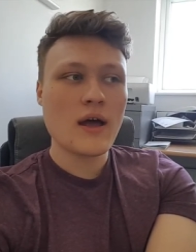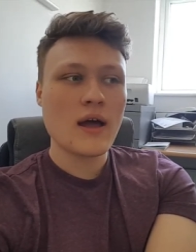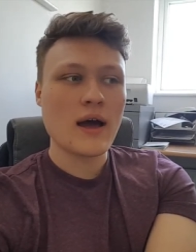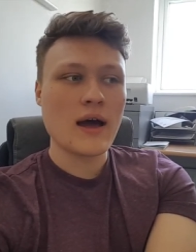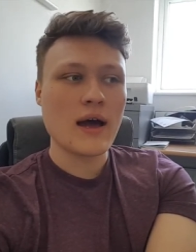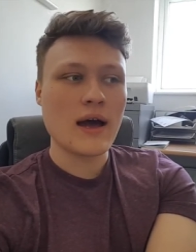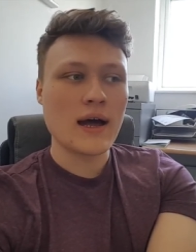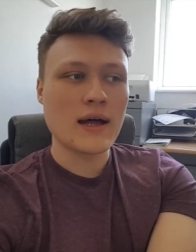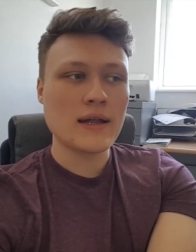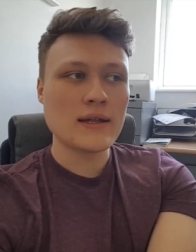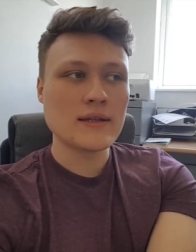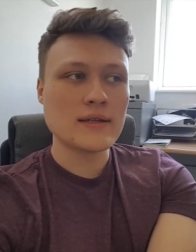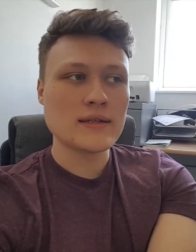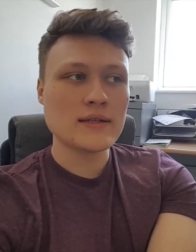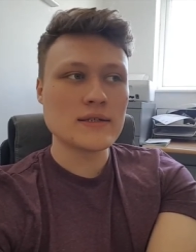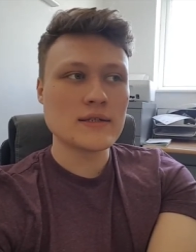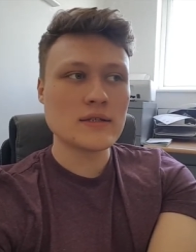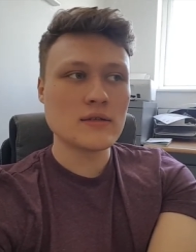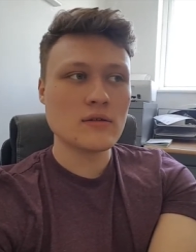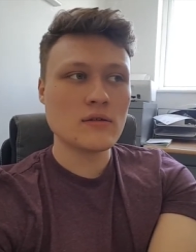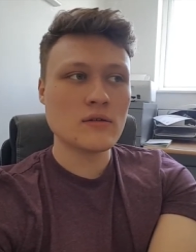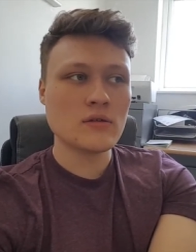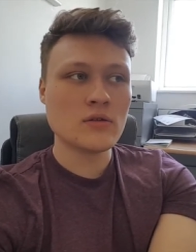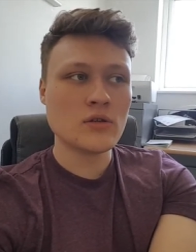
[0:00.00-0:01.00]
and
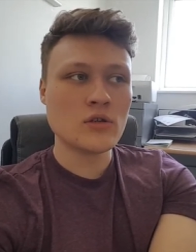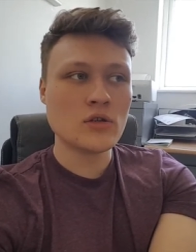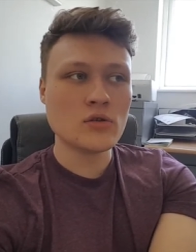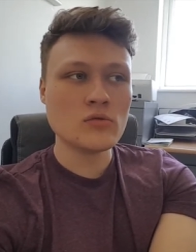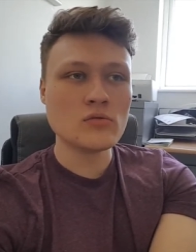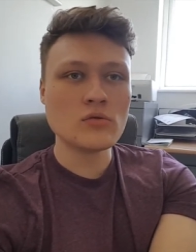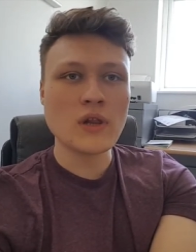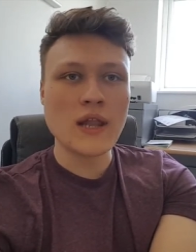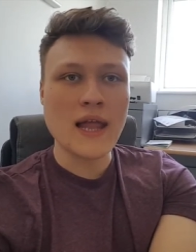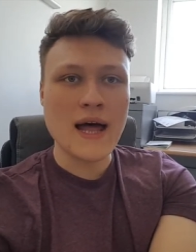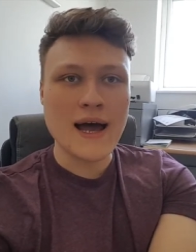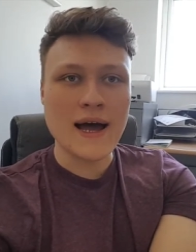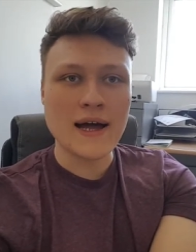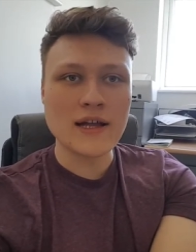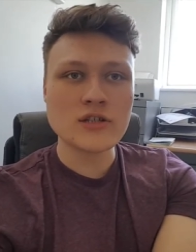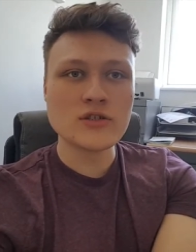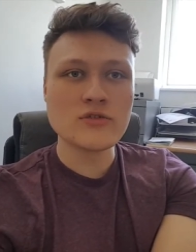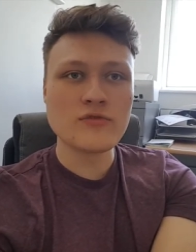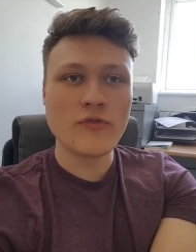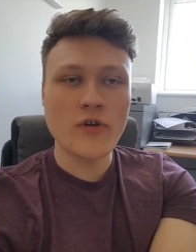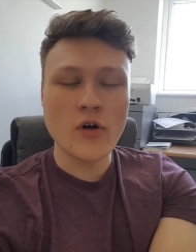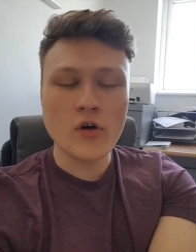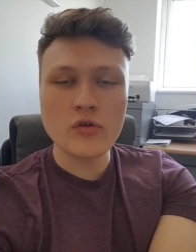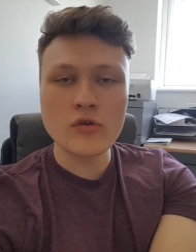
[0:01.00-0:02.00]
do large
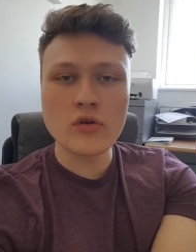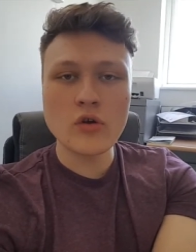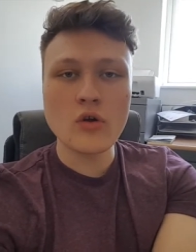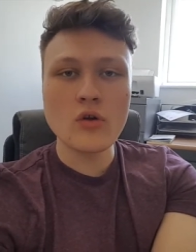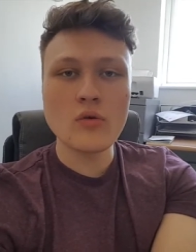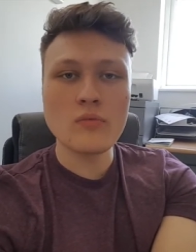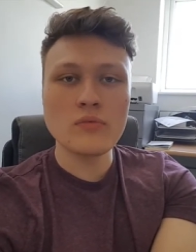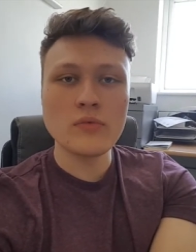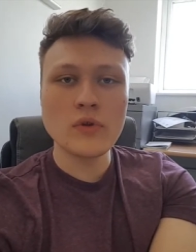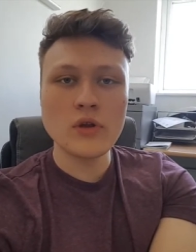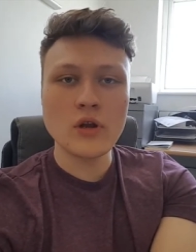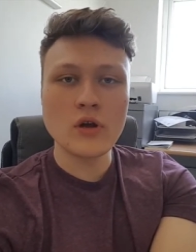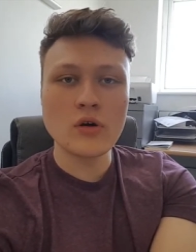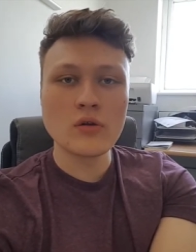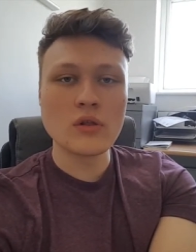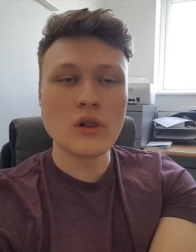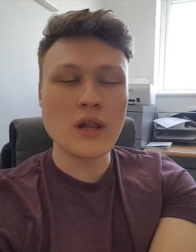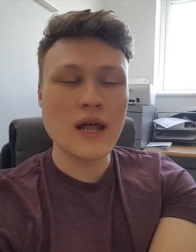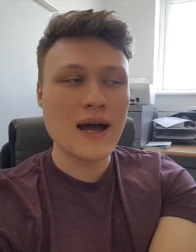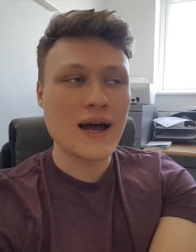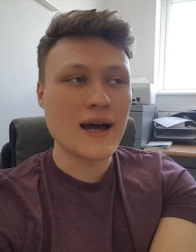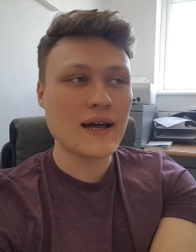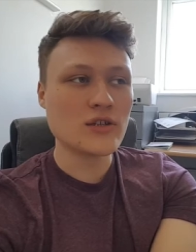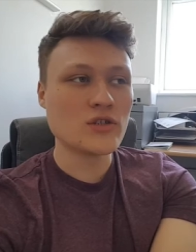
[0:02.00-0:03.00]
volume,
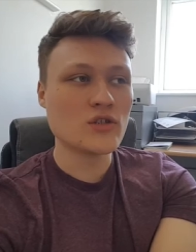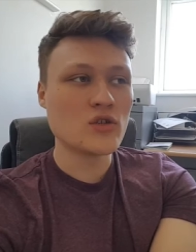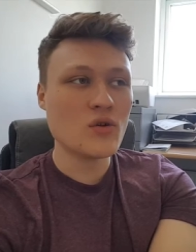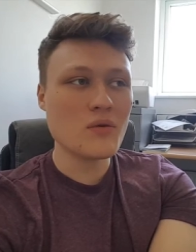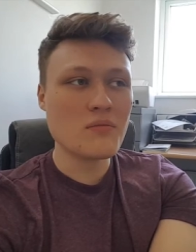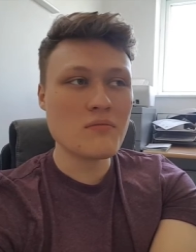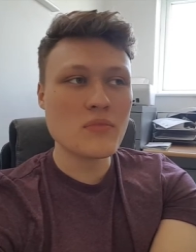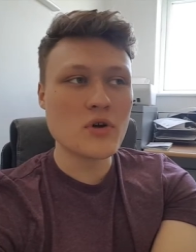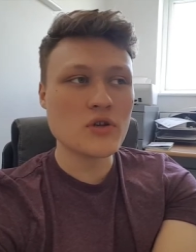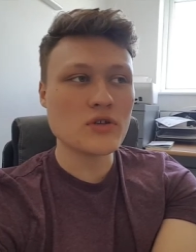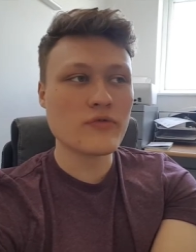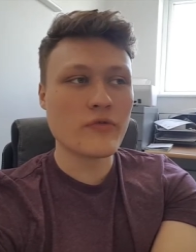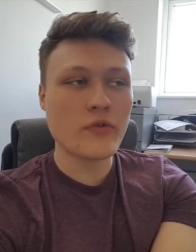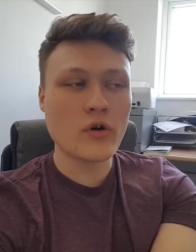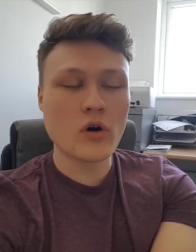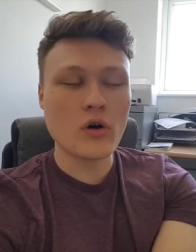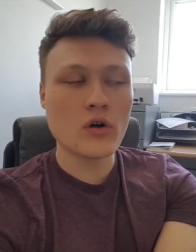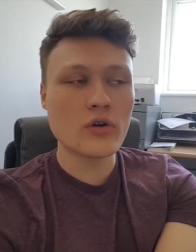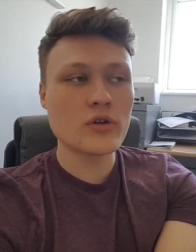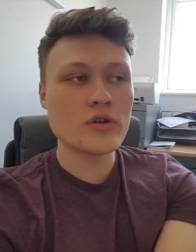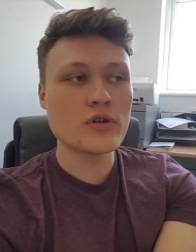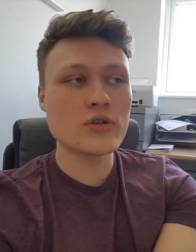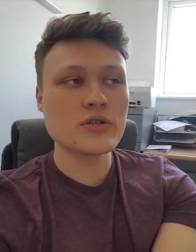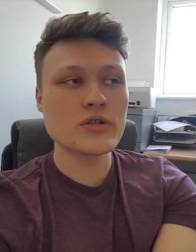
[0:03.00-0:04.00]
large numbers of
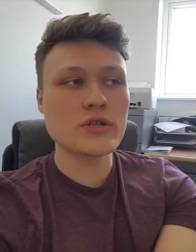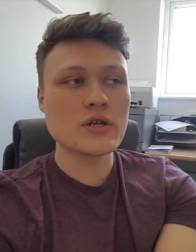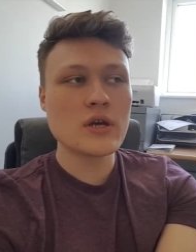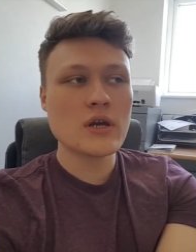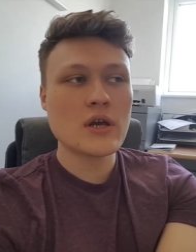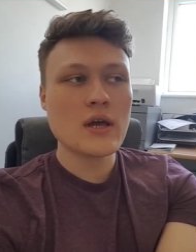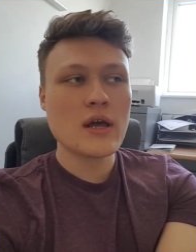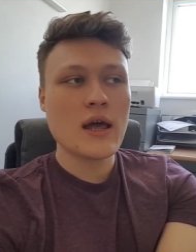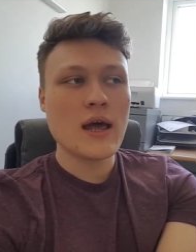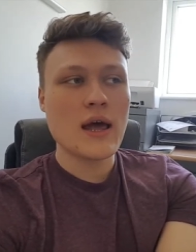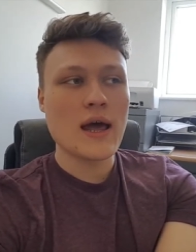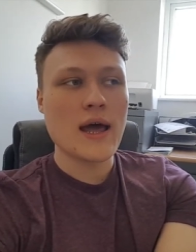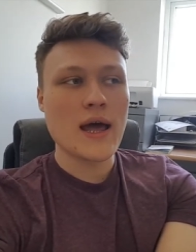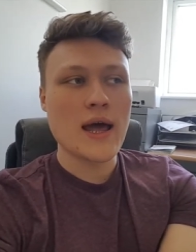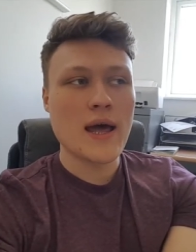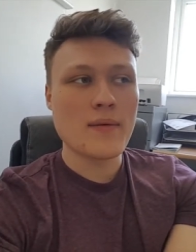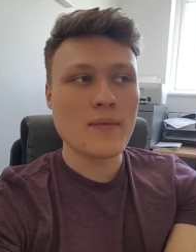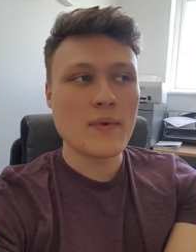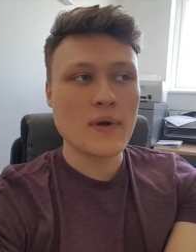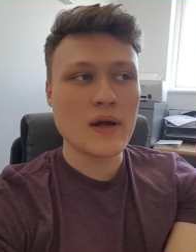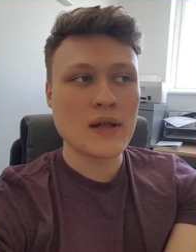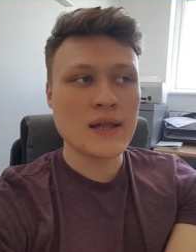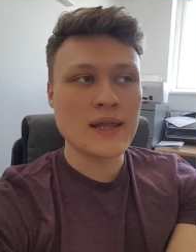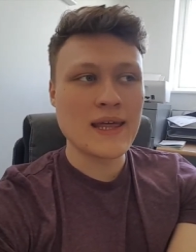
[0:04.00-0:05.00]
orders,
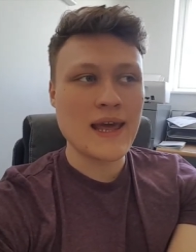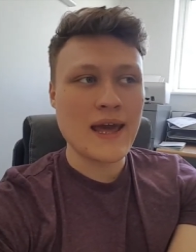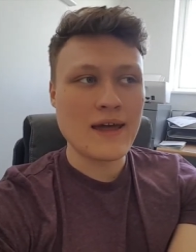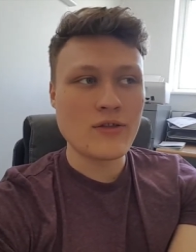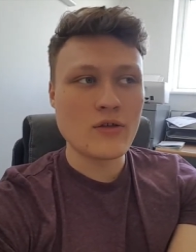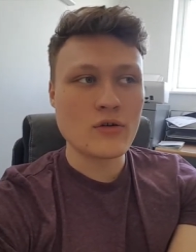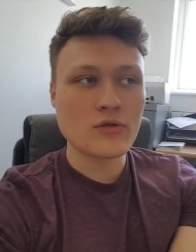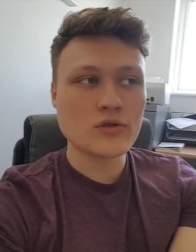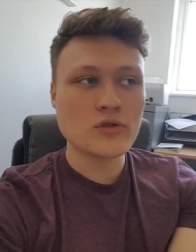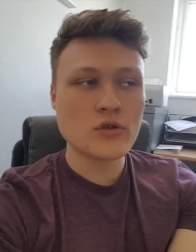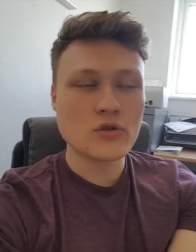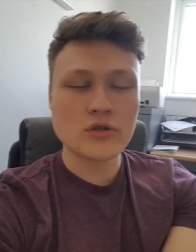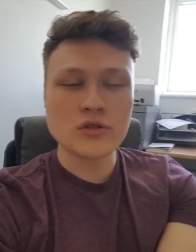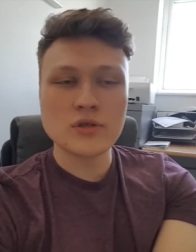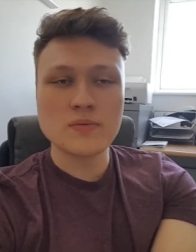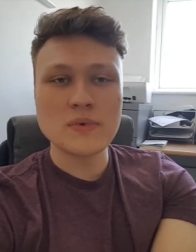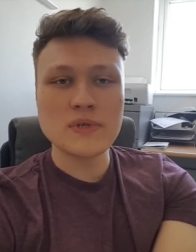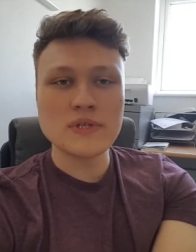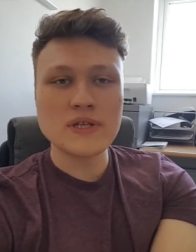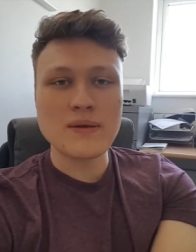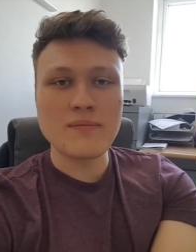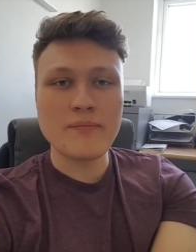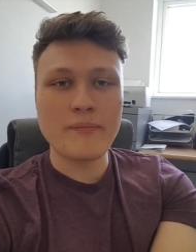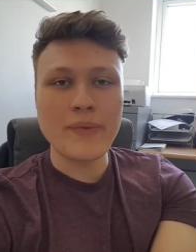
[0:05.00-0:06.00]
and get those
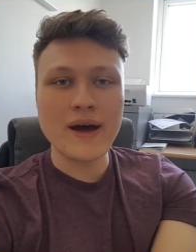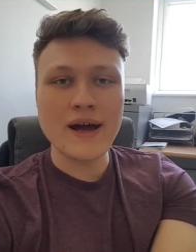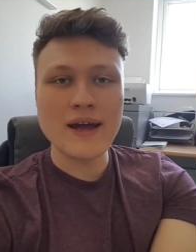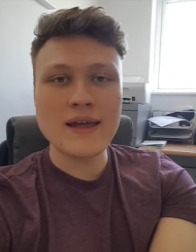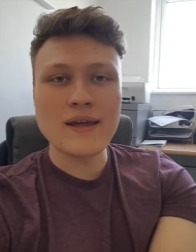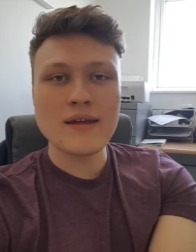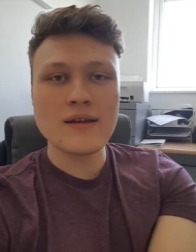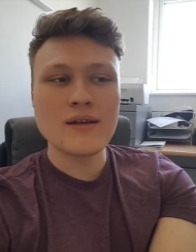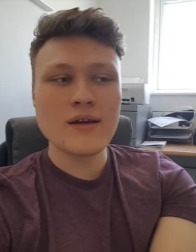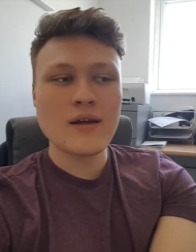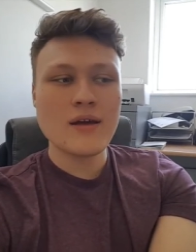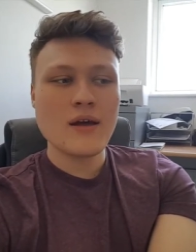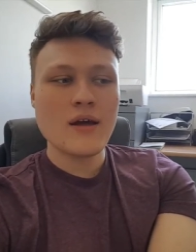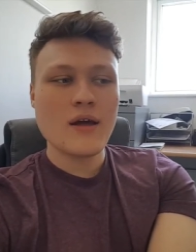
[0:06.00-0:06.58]
customers in buying.